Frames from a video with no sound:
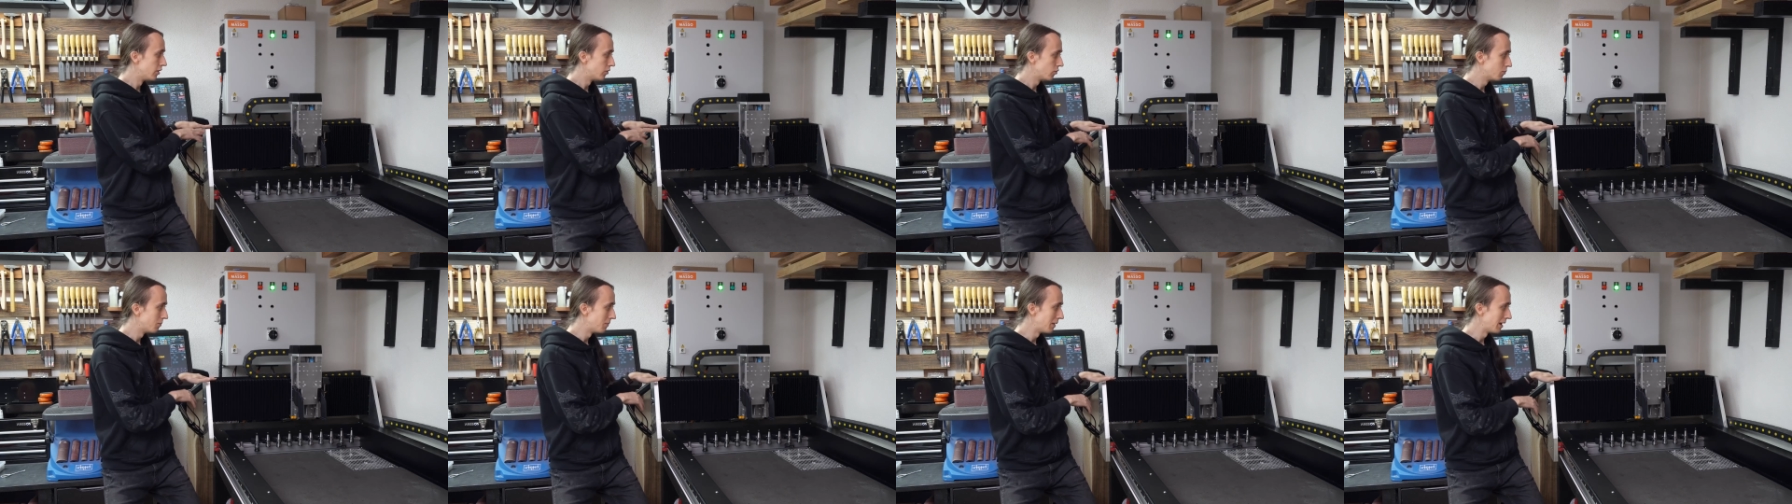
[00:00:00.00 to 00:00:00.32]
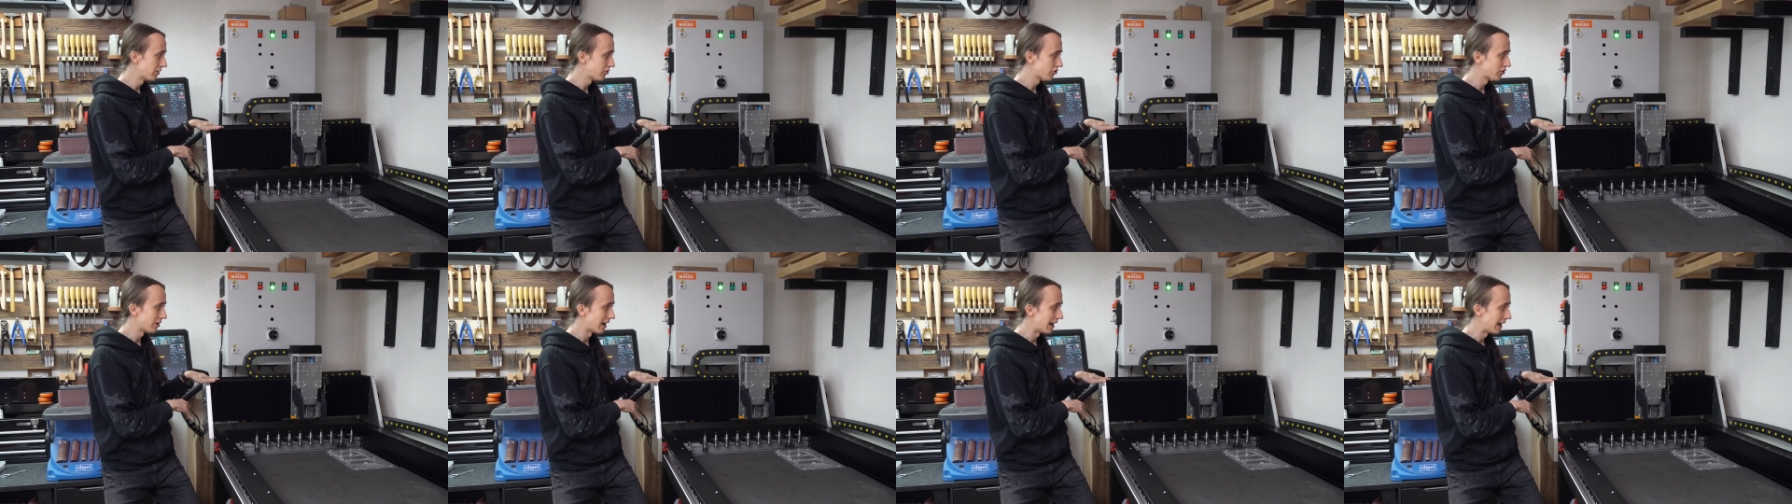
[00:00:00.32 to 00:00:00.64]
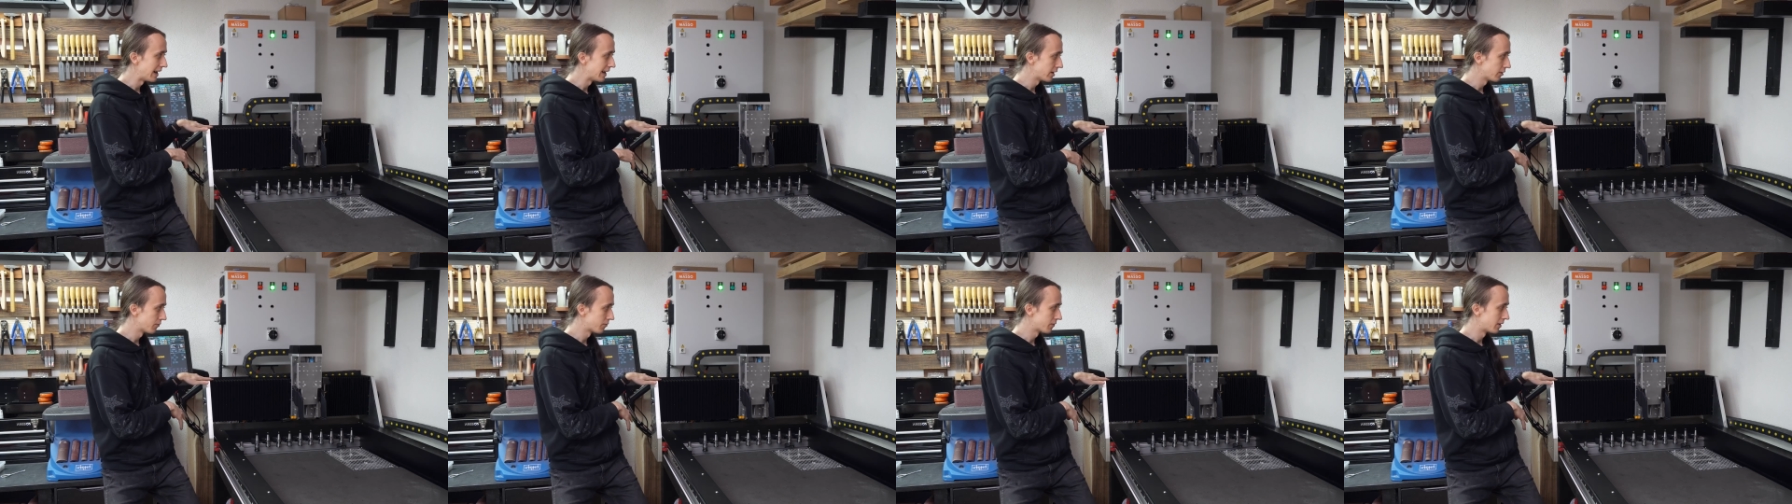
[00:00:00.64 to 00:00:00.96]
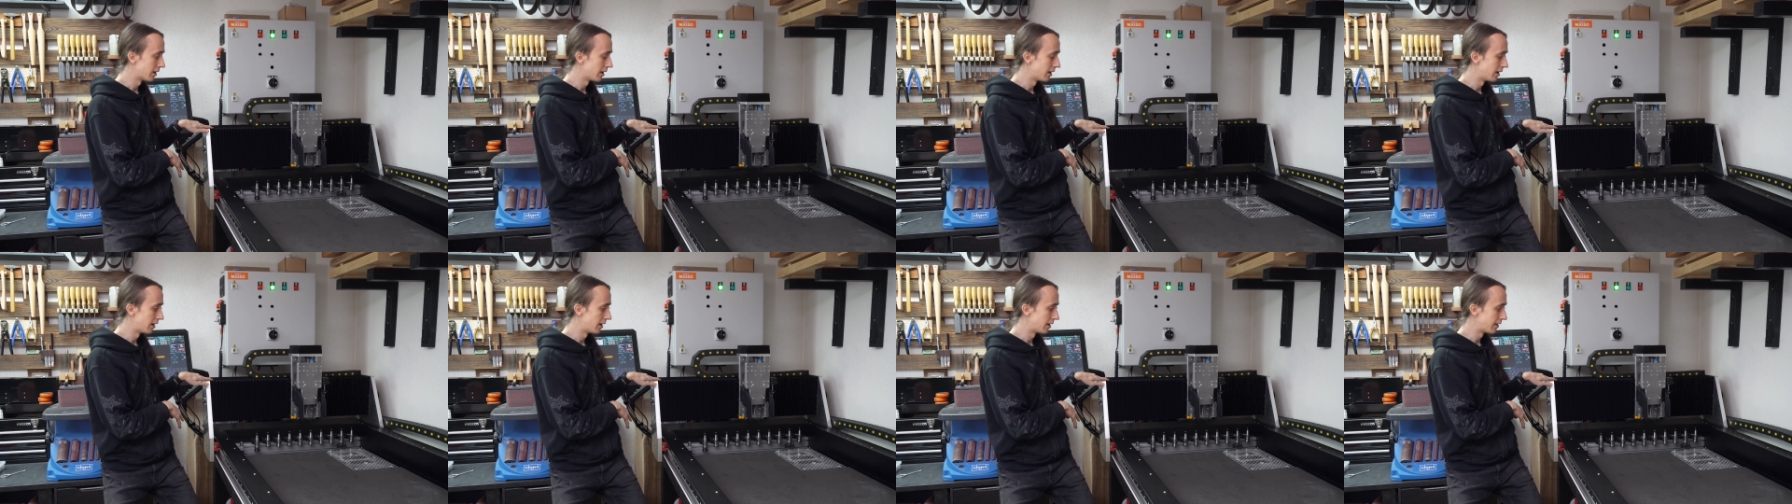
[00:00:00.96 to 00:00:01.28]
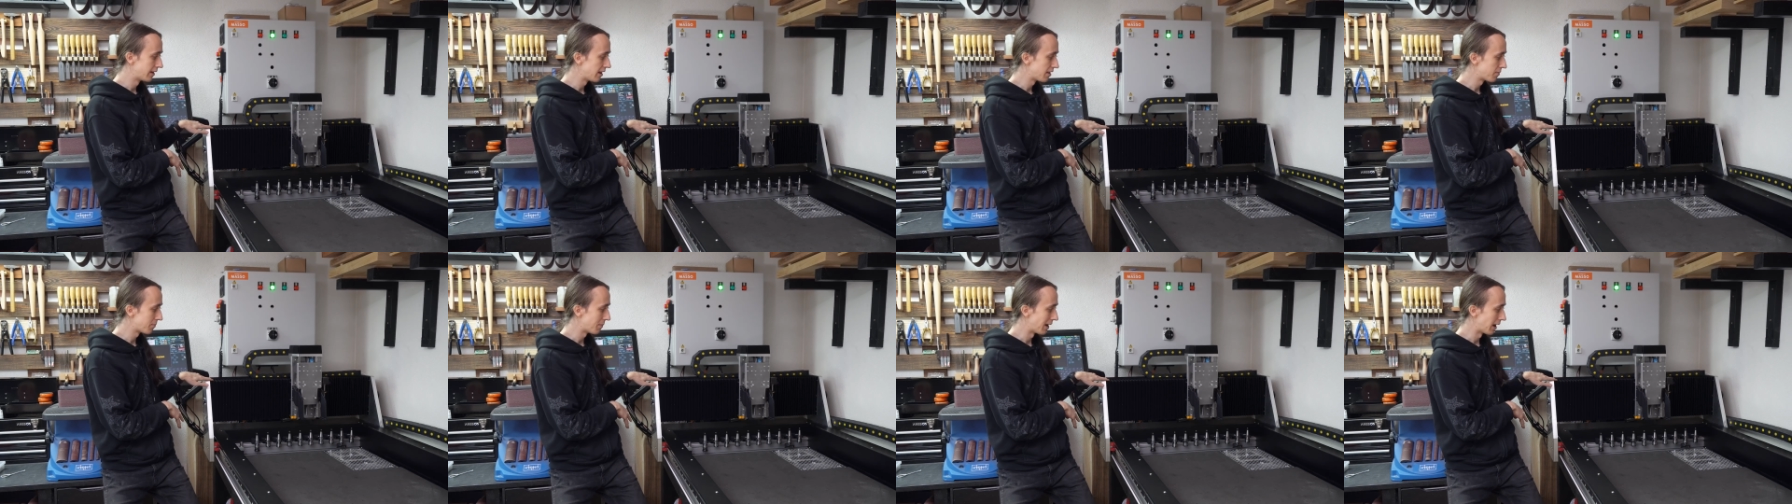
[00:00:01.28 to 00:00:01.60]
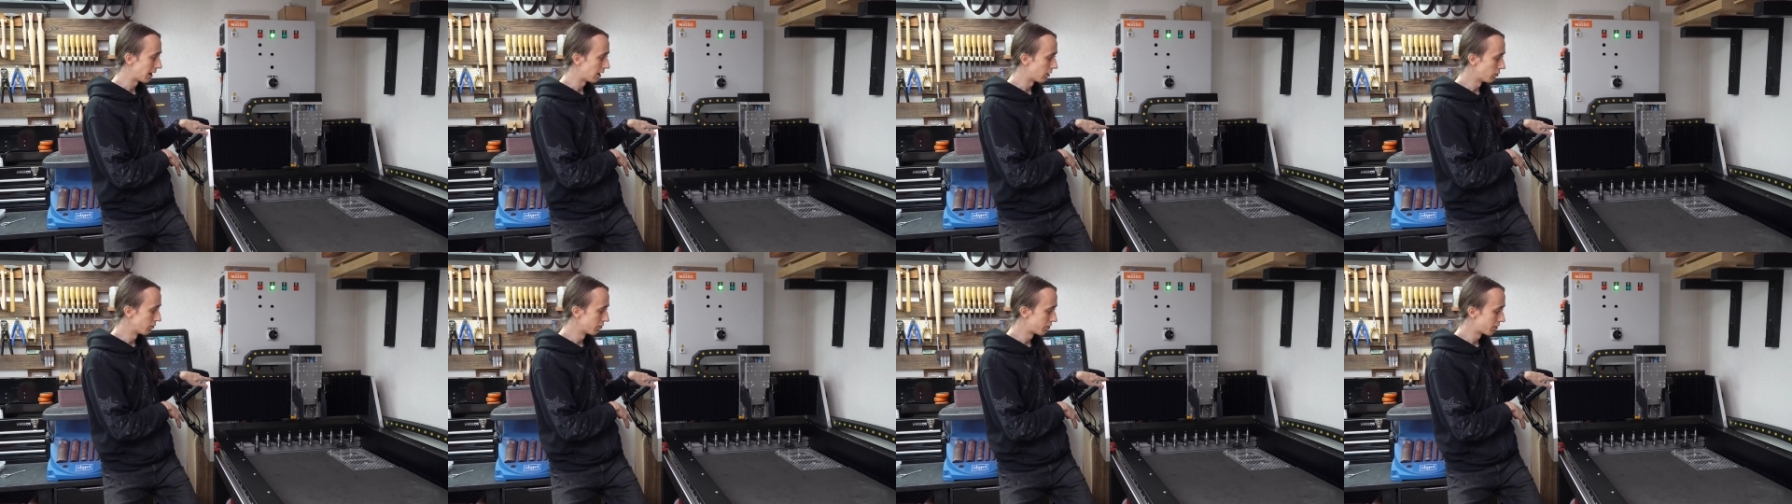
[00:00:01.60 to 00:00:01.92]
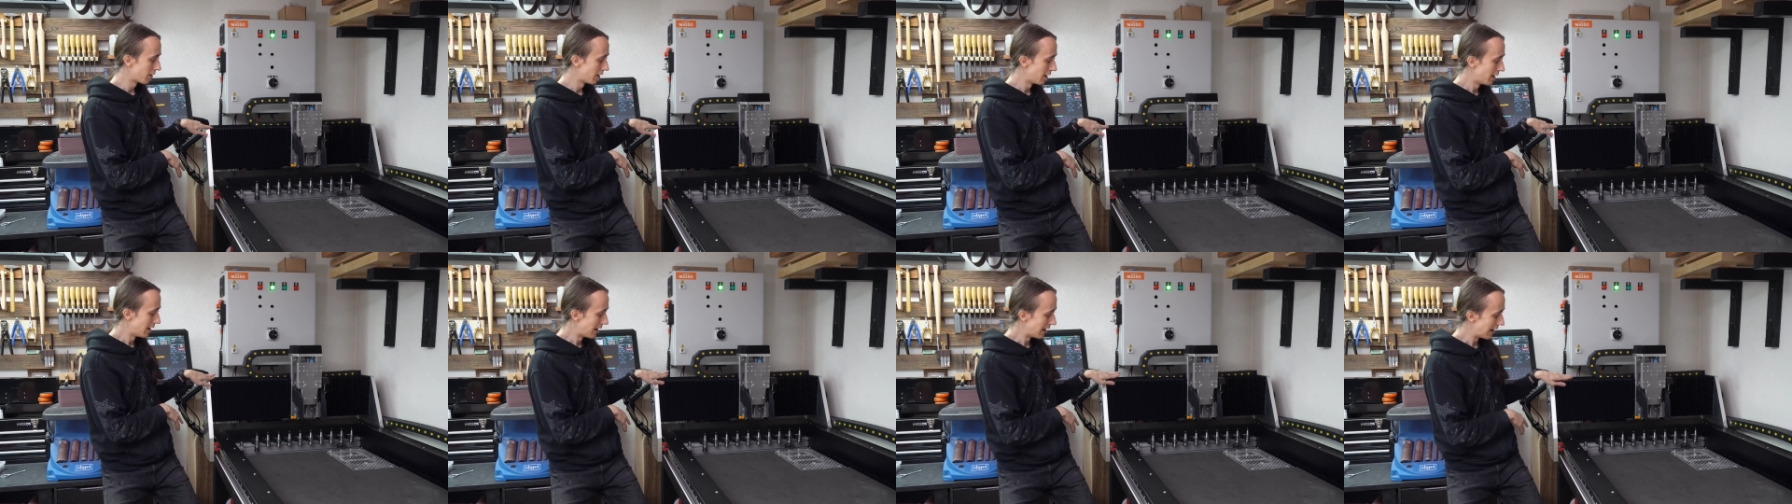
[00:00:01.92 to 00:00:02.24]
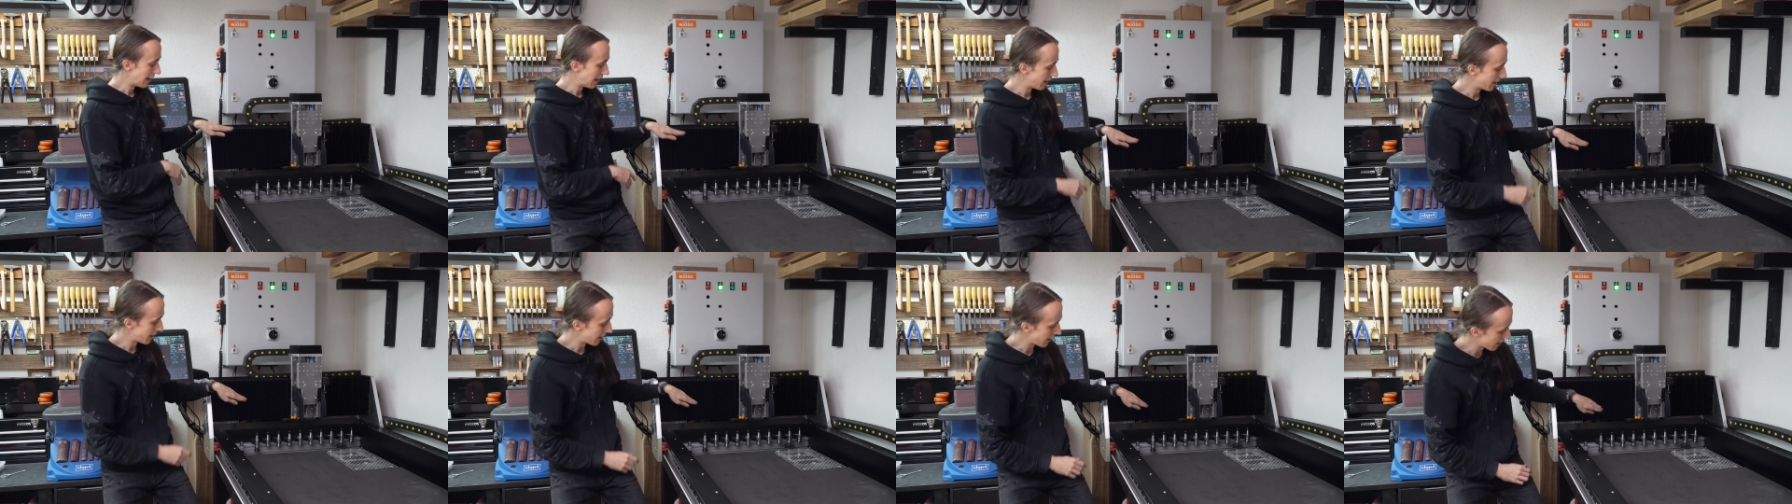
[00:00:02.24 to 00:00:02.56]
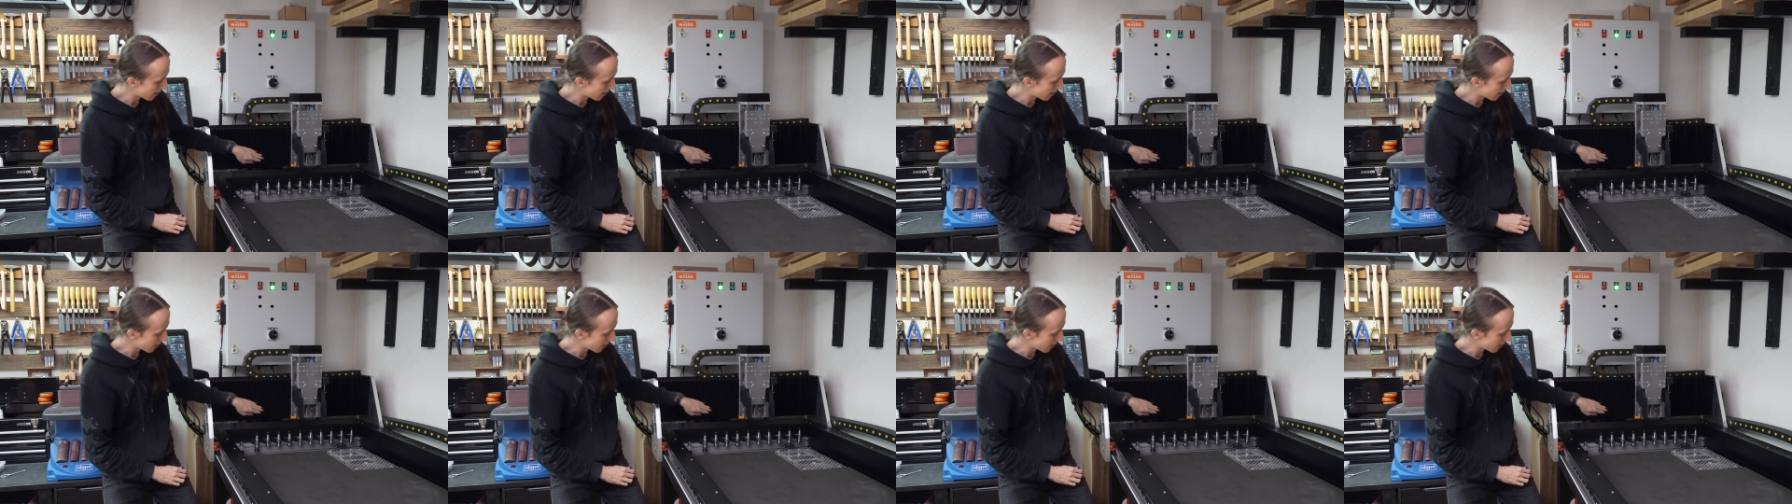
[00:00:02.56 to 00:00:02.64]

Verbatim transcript: to match the height of the, these bellows. And